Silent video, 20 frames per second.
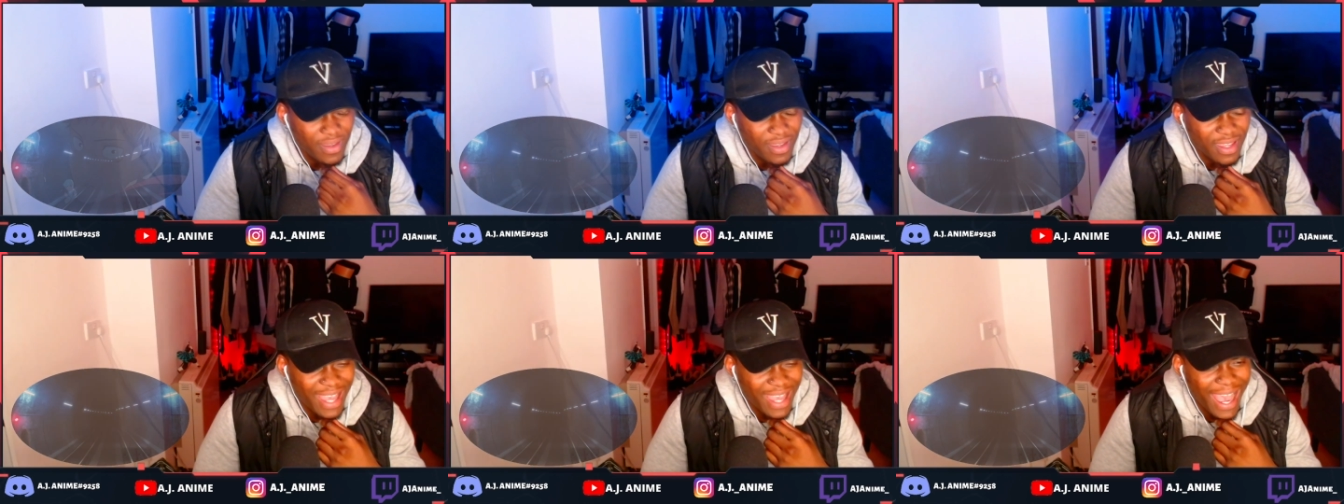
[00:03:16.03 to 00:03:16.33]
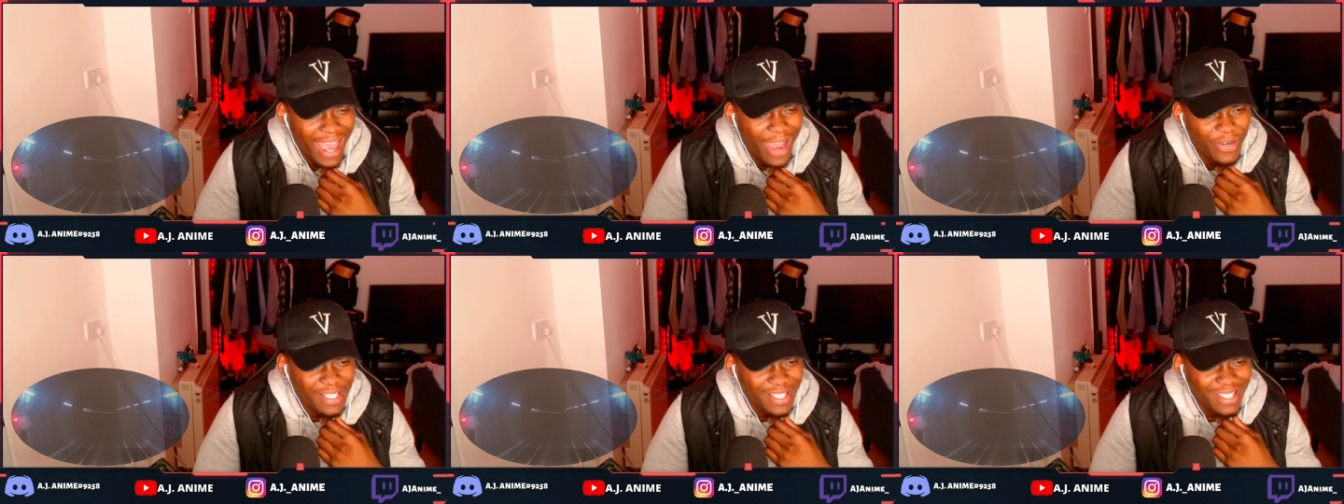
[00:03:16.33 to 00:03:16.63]

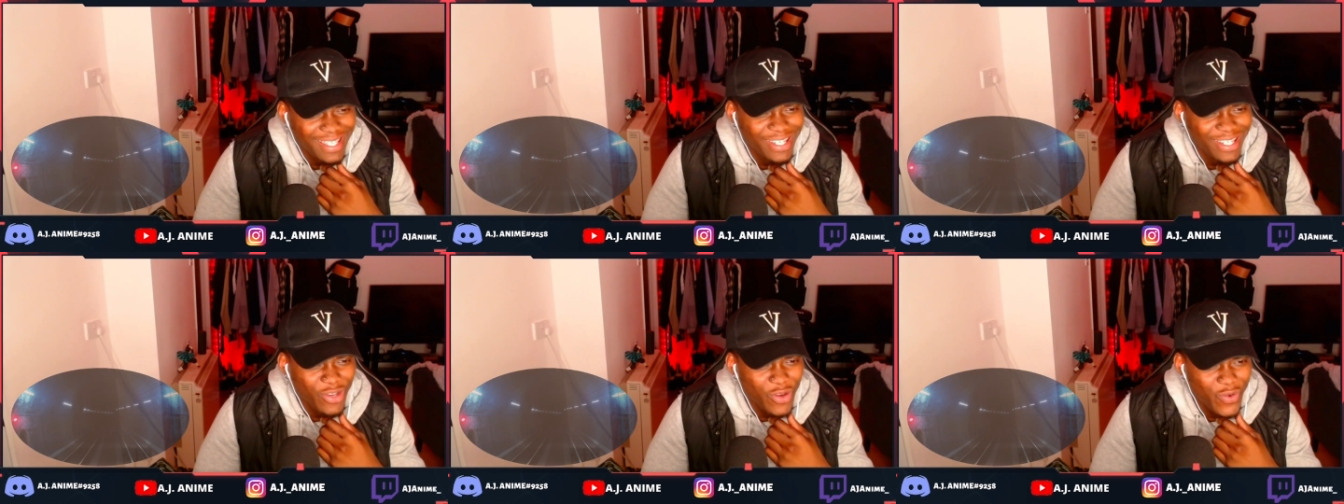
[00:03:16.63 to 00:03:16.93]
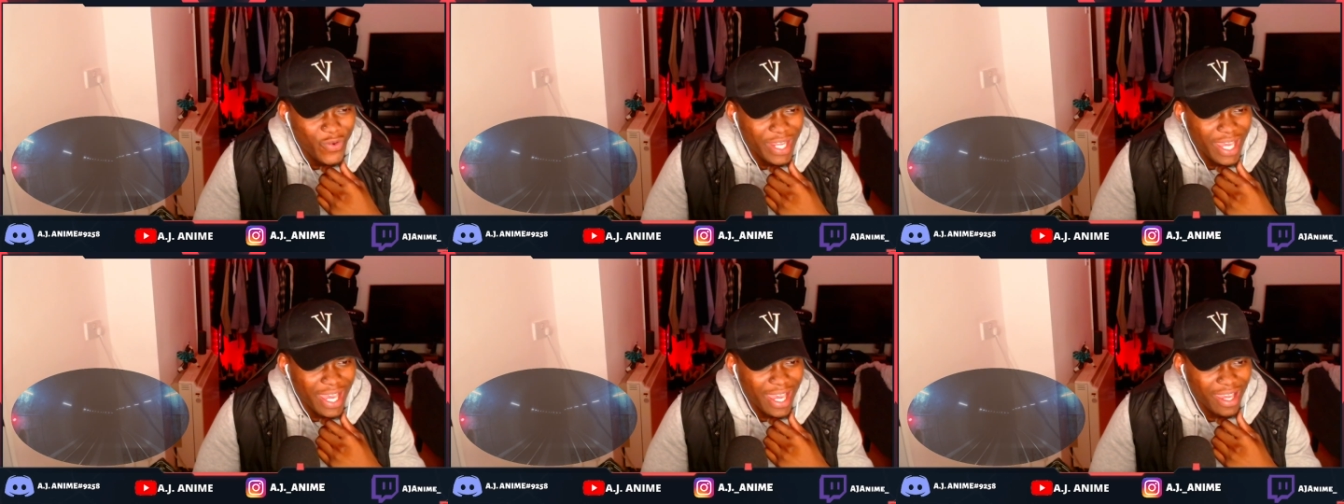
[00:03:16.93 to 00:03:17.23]
How does he
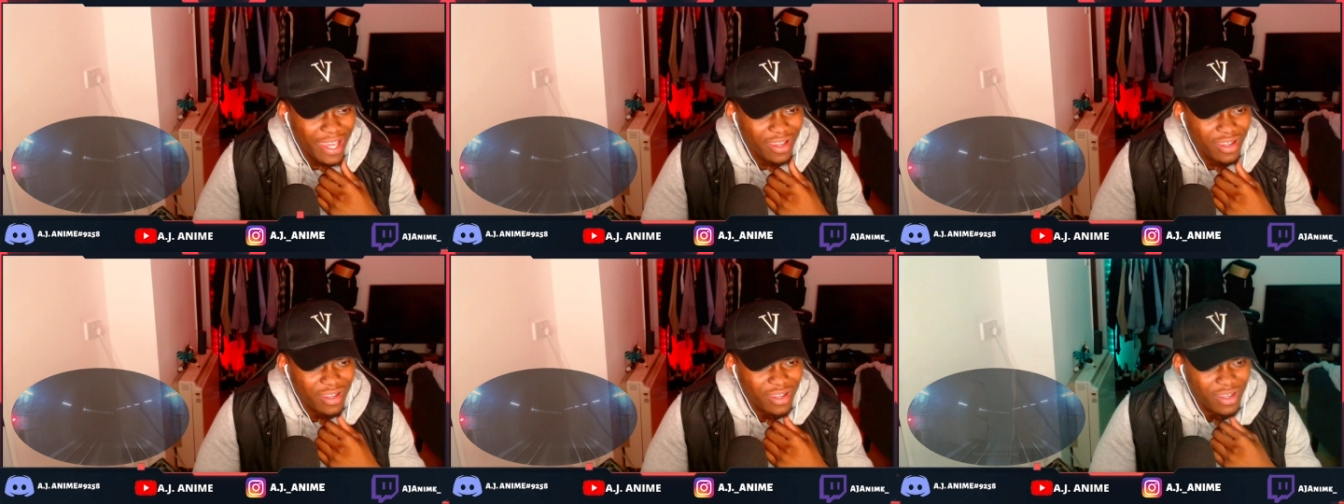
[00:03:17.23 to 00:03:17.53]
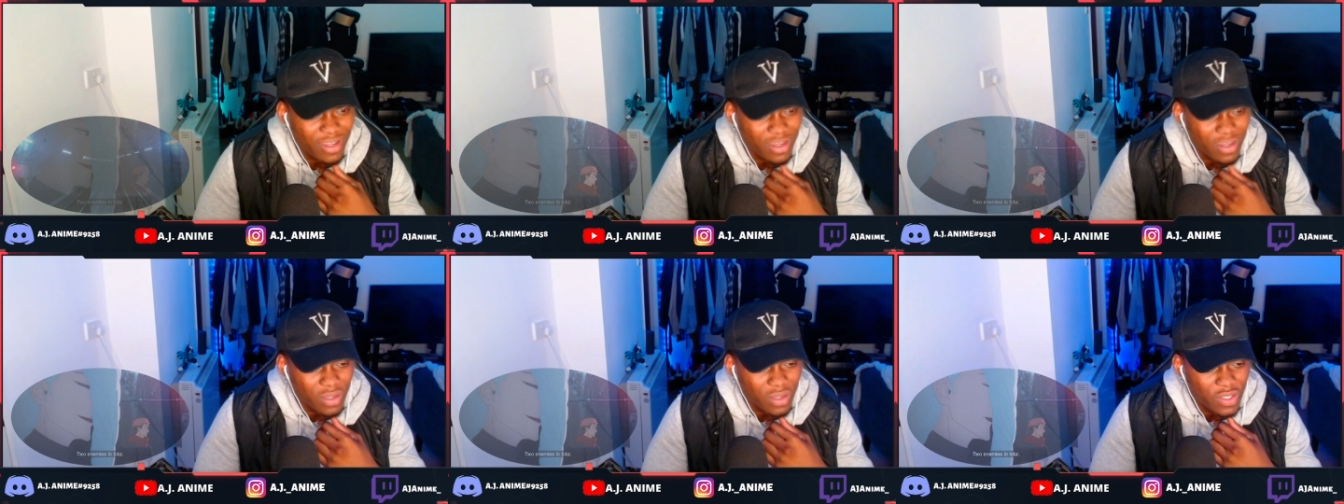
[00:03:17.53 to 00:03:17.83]
know that?
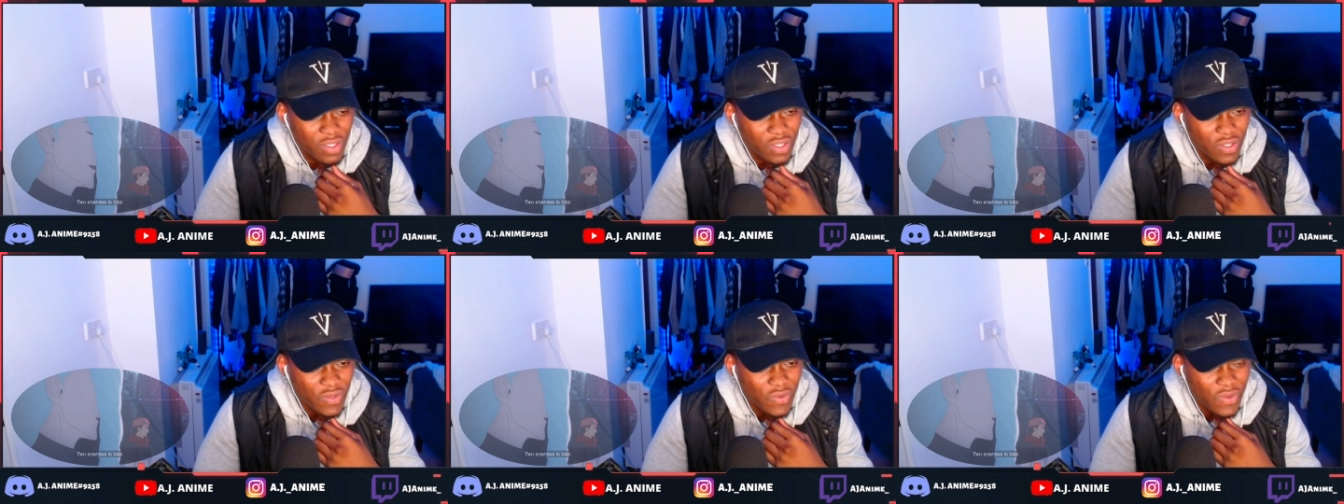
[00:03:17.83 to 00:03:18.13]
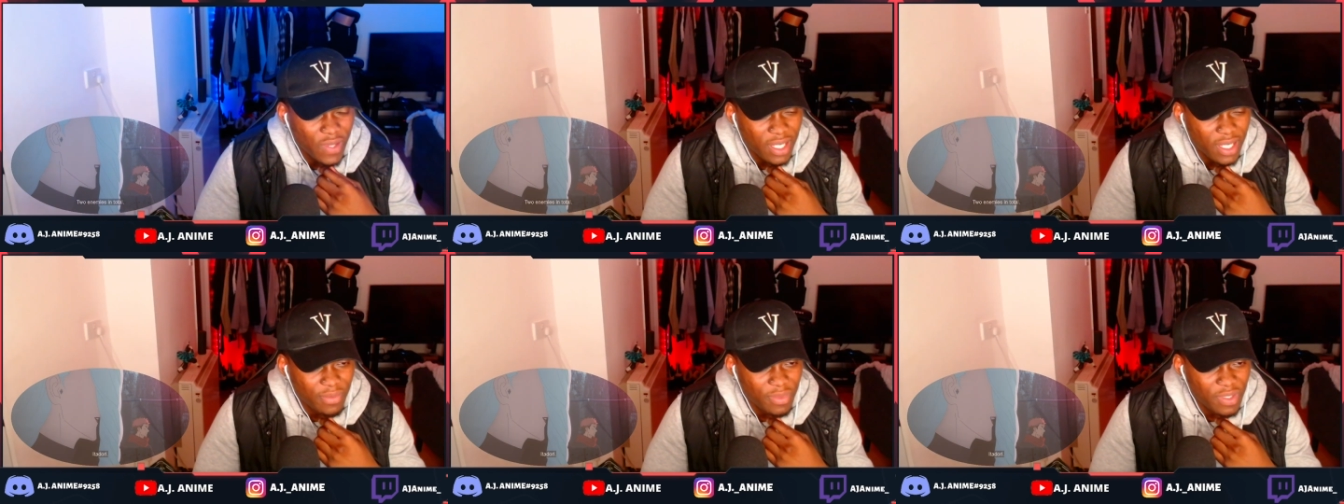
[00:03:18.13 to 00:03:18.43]
Two
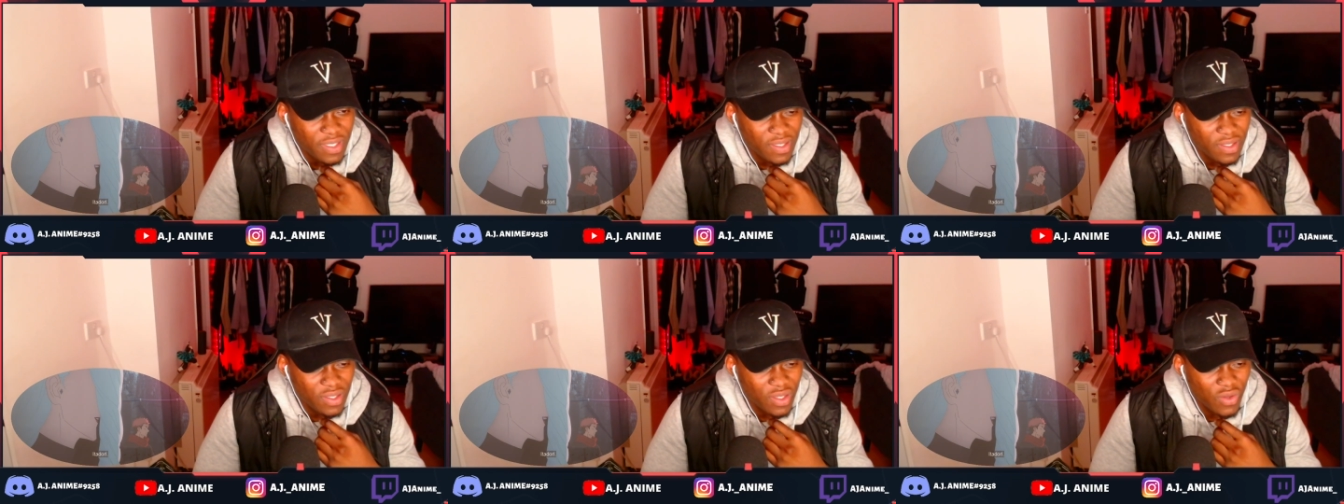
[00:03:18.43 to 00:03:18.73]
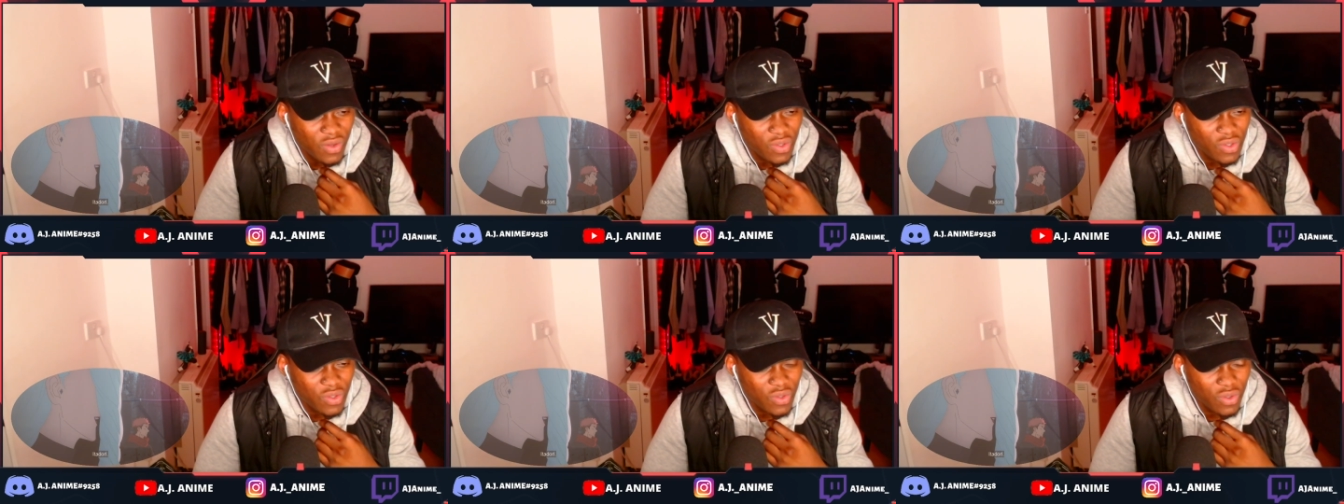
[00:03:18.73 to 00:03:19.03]
enemies in
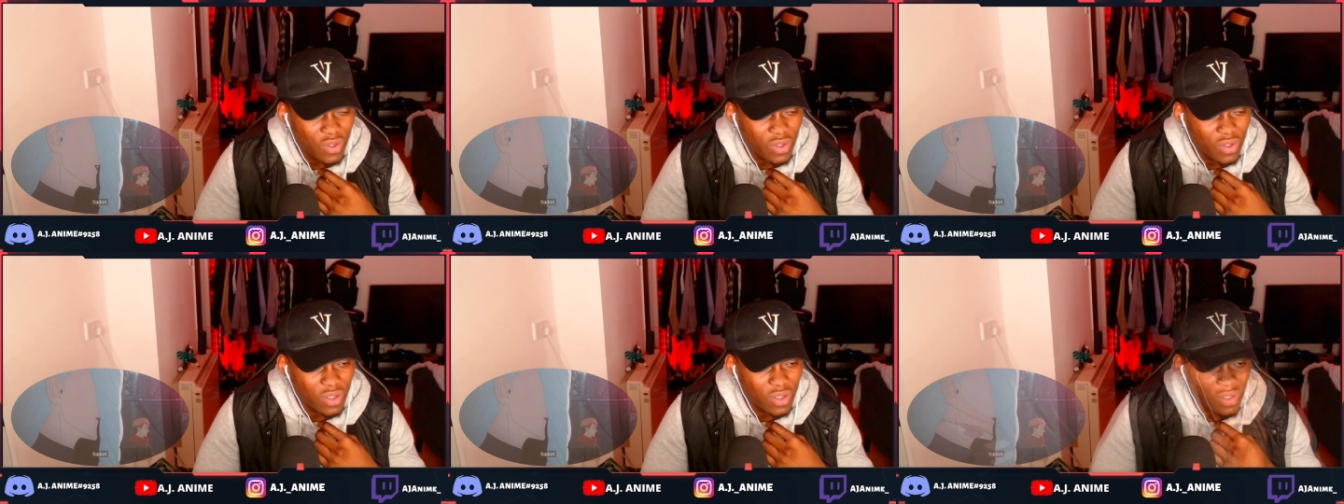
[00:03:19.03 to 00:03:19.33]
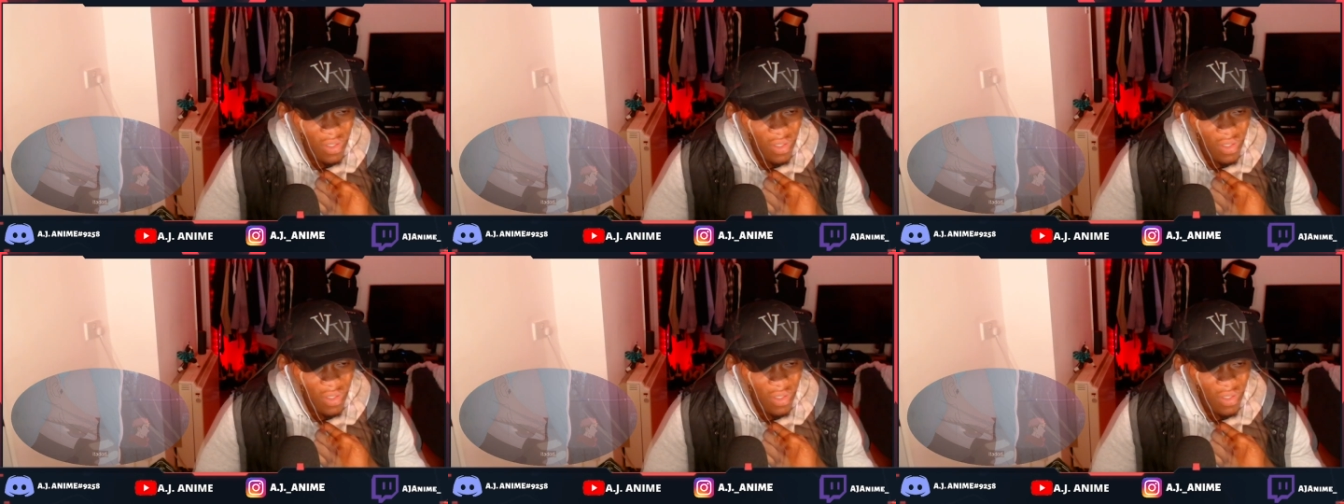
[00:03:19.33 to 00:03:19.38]
total.